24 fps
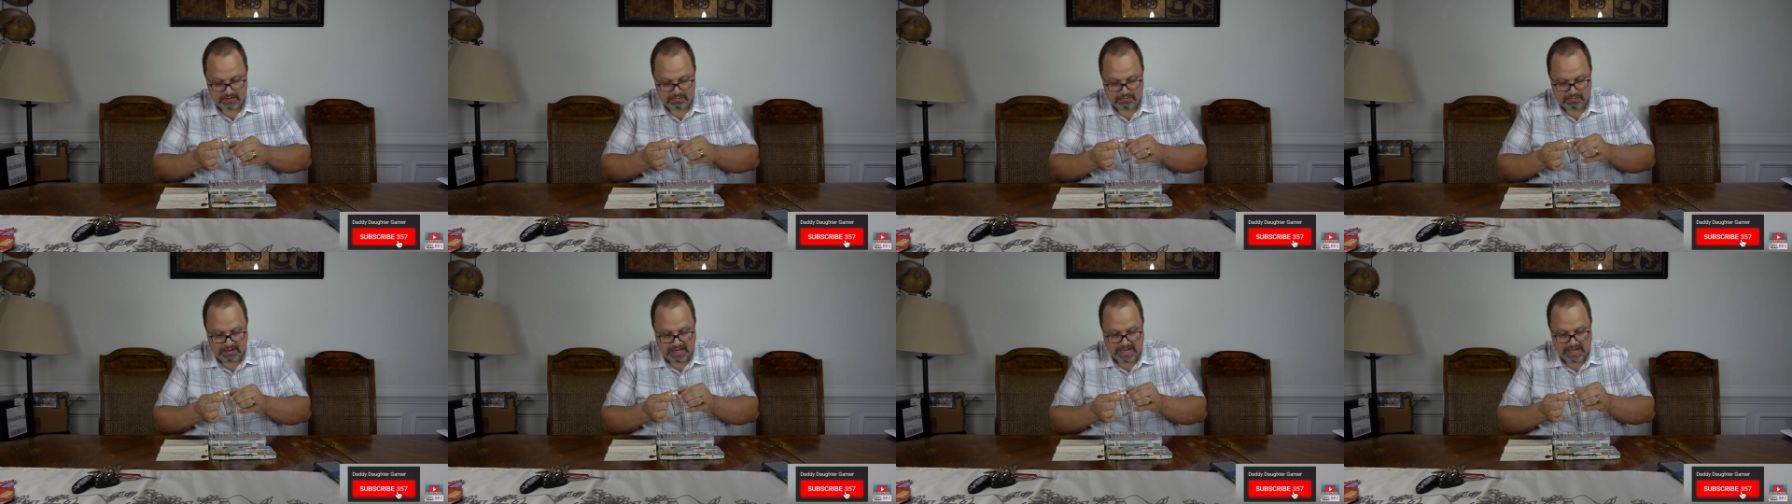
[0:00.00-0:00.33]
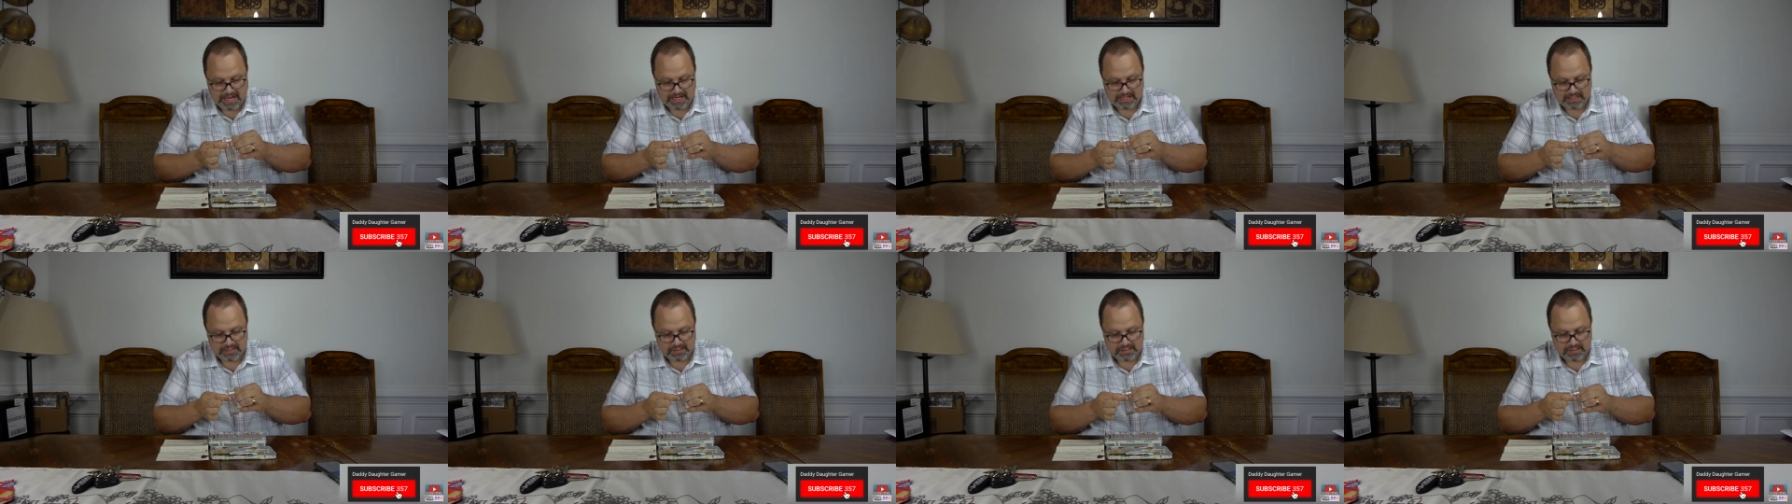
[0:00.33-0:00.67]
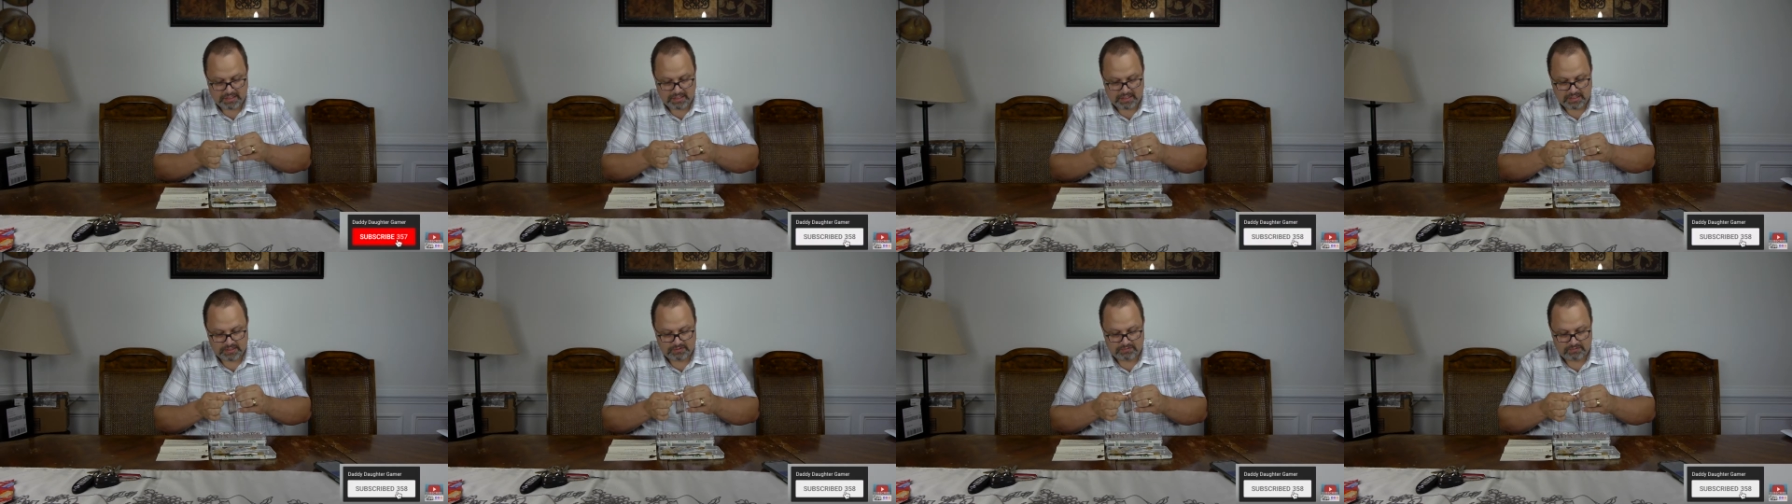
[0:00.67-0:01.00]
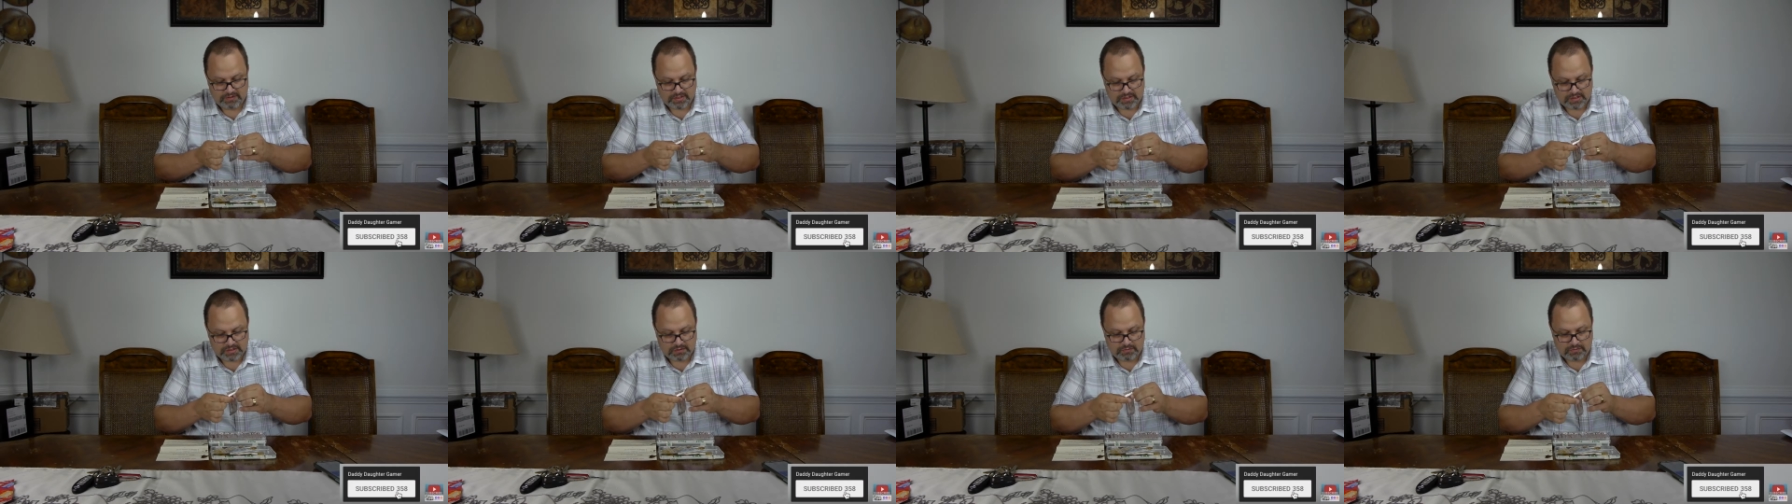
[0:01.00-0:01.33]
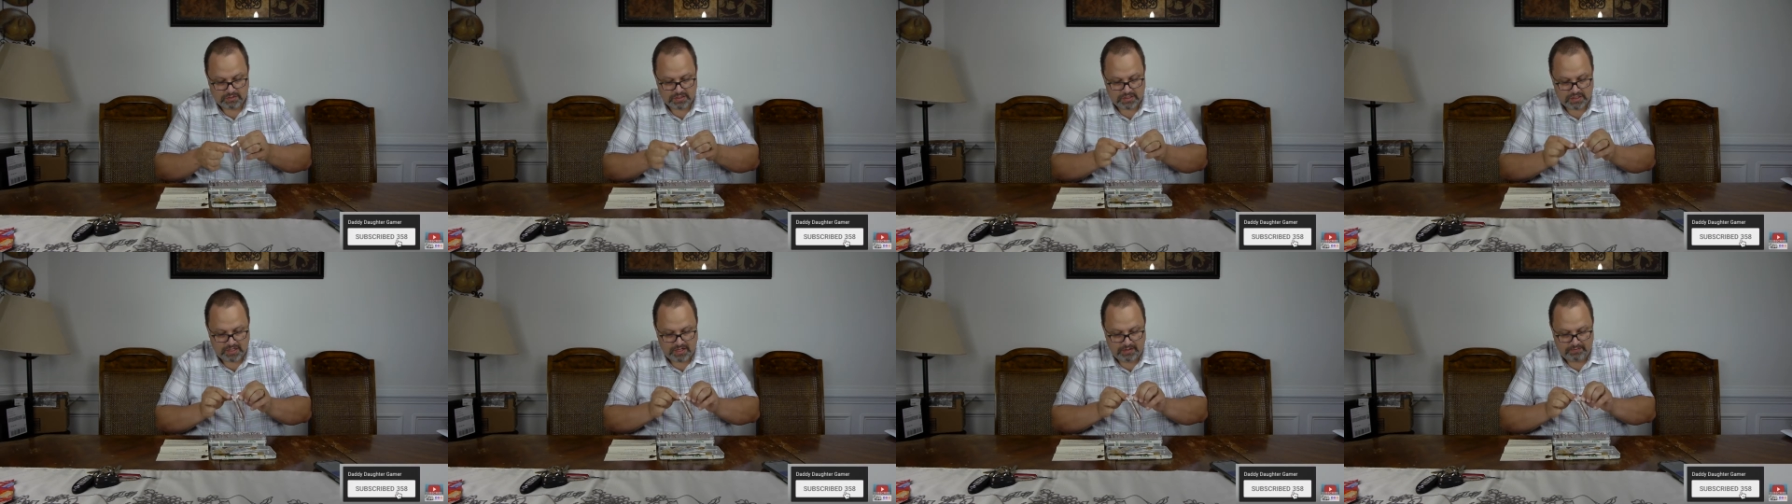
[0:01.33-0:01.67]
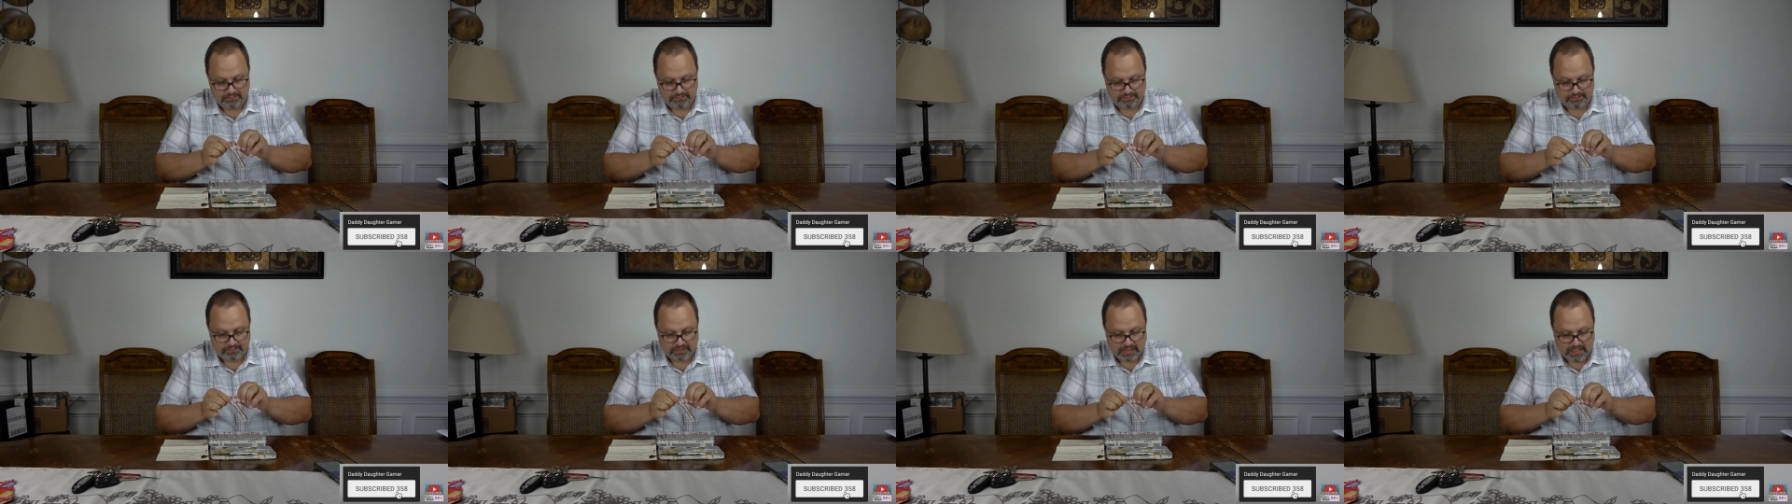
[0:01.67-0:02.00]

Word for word: the package here, it's very squishy.